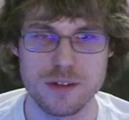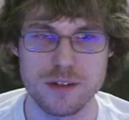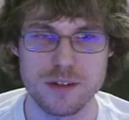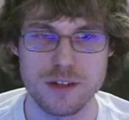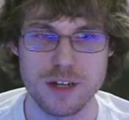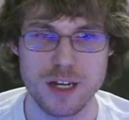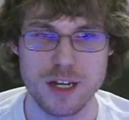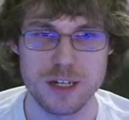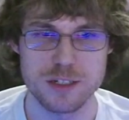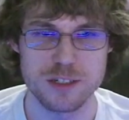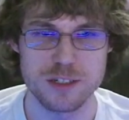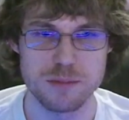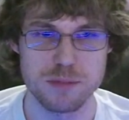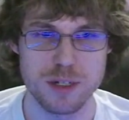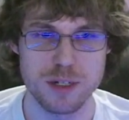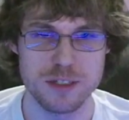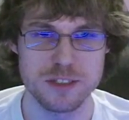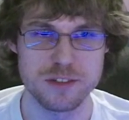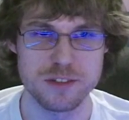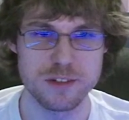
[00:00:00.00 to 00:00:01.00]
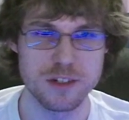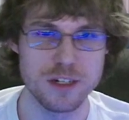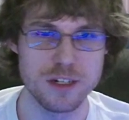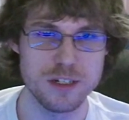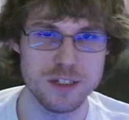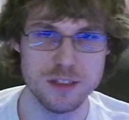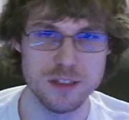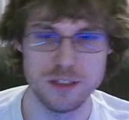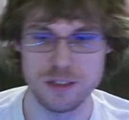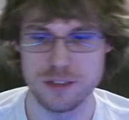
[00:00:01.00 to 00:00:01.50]
Actually, I'm probably still going to
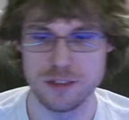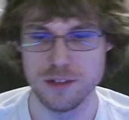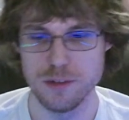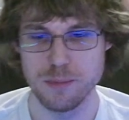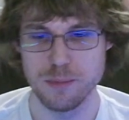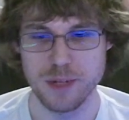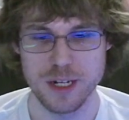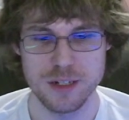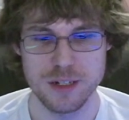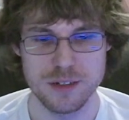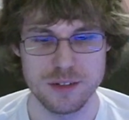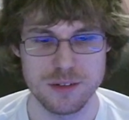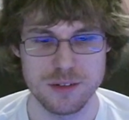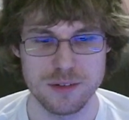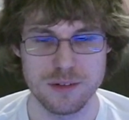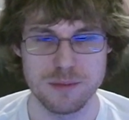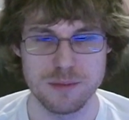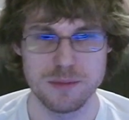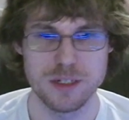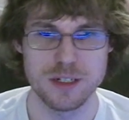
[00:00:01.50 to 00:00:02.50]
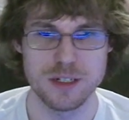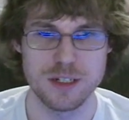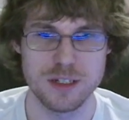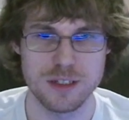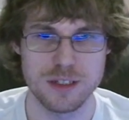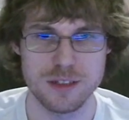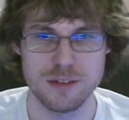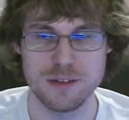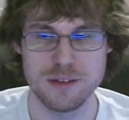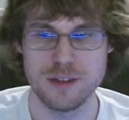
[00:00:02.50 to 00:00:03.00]
need this notepad, so I'm going to
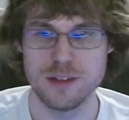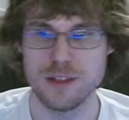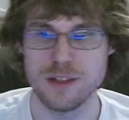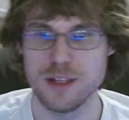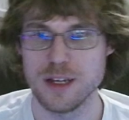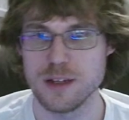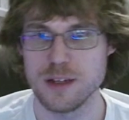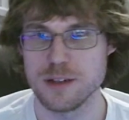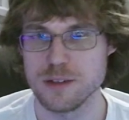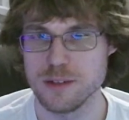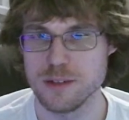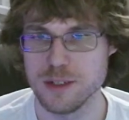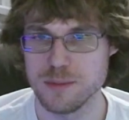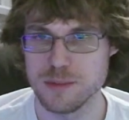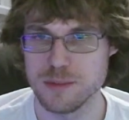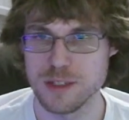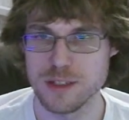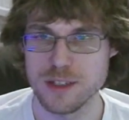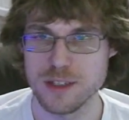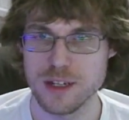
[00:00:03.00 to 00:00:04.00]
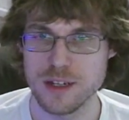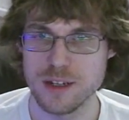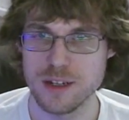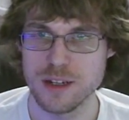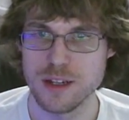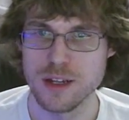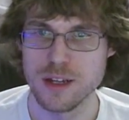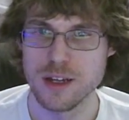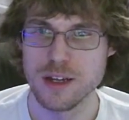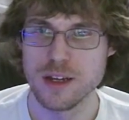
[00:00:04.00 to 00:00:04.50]
empty that.
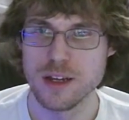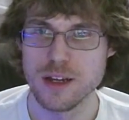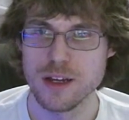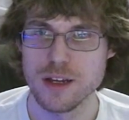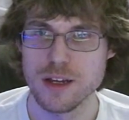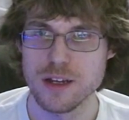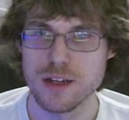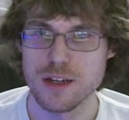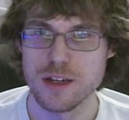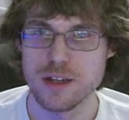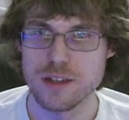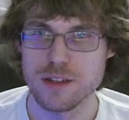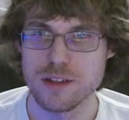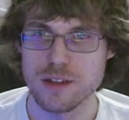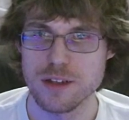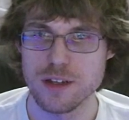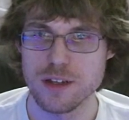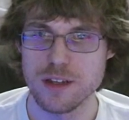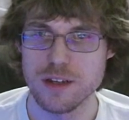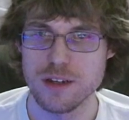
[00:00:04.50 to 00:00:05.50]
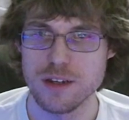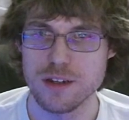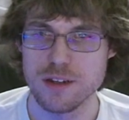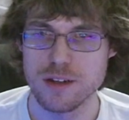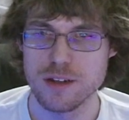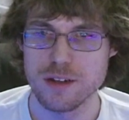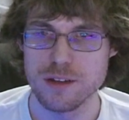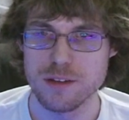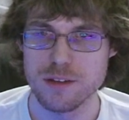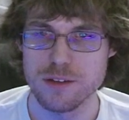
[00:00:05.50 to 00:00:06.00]
And
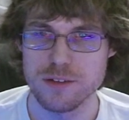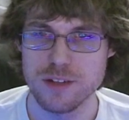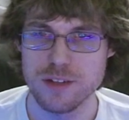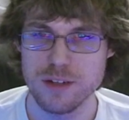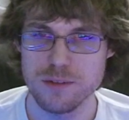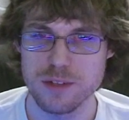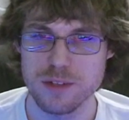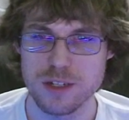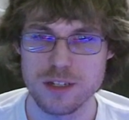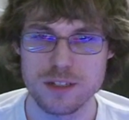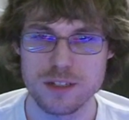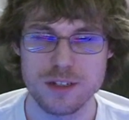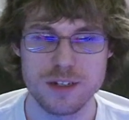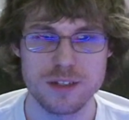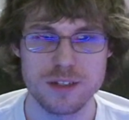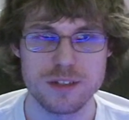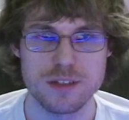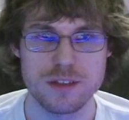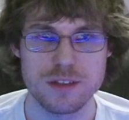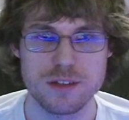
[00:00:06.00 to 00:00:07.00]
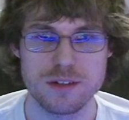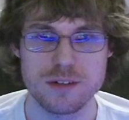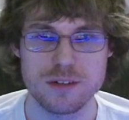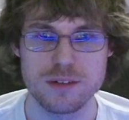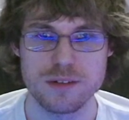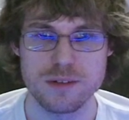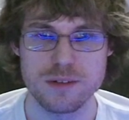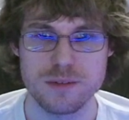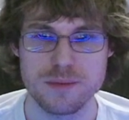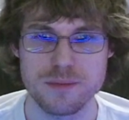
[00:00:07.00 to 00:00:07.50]
there's not really any settings in there,
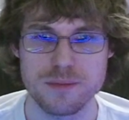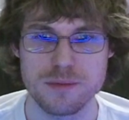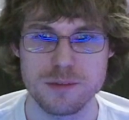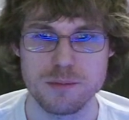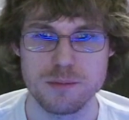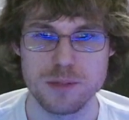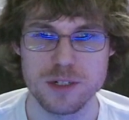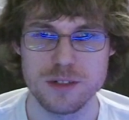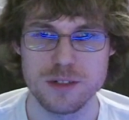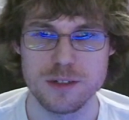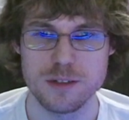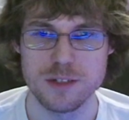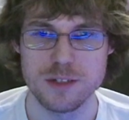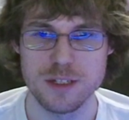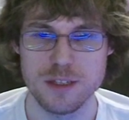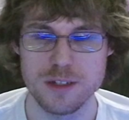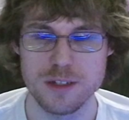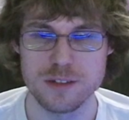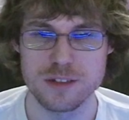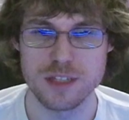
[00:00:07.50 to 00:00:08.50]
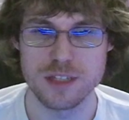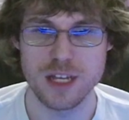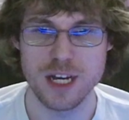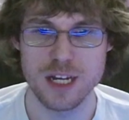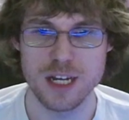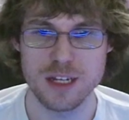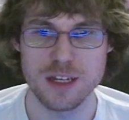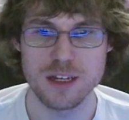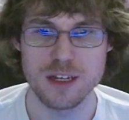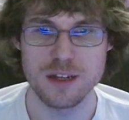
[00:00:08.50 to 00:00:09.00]
so, but yeah, there's the
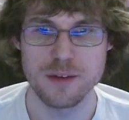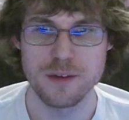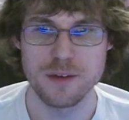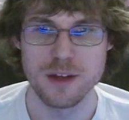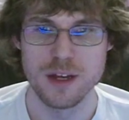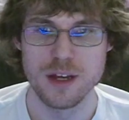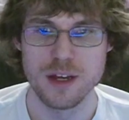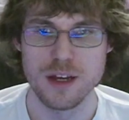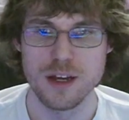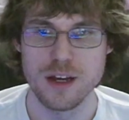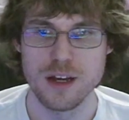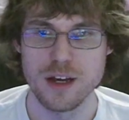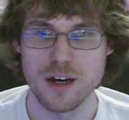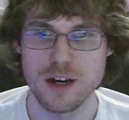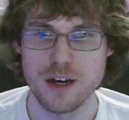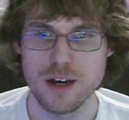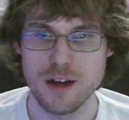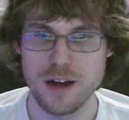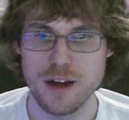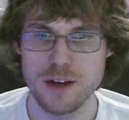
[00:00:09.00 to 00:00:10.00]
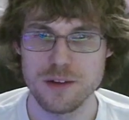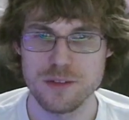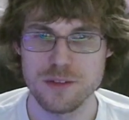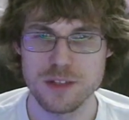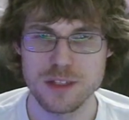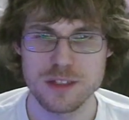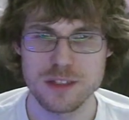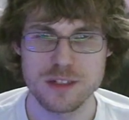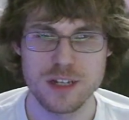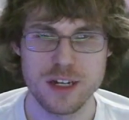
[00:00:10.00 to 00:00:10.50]
hotkey. I don't
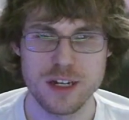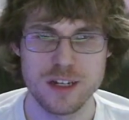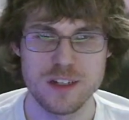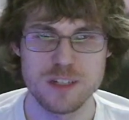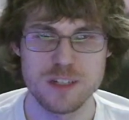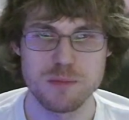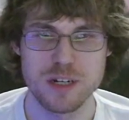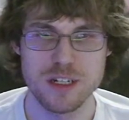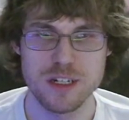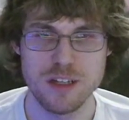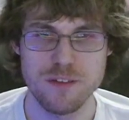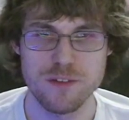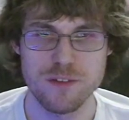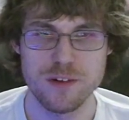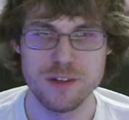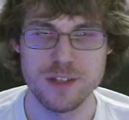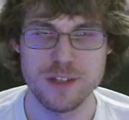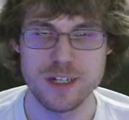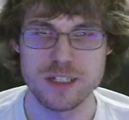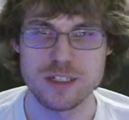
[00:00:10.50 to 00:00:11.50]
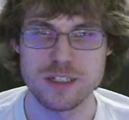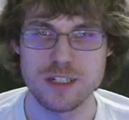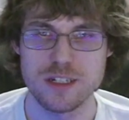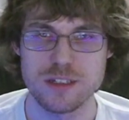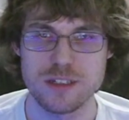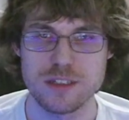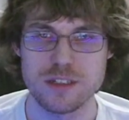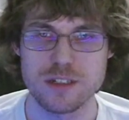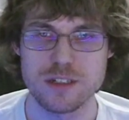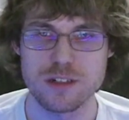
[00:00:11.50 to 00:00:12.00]
think this hotkey is by default. I set it
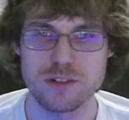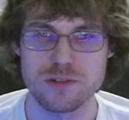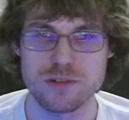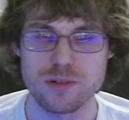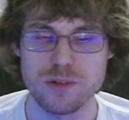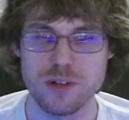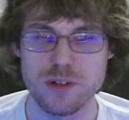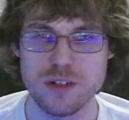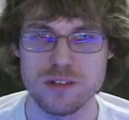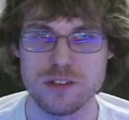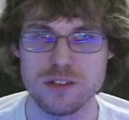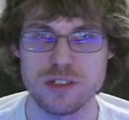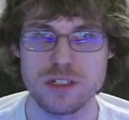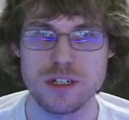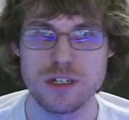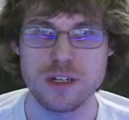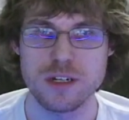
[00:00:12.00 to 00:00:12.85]
to Control-Alt-G.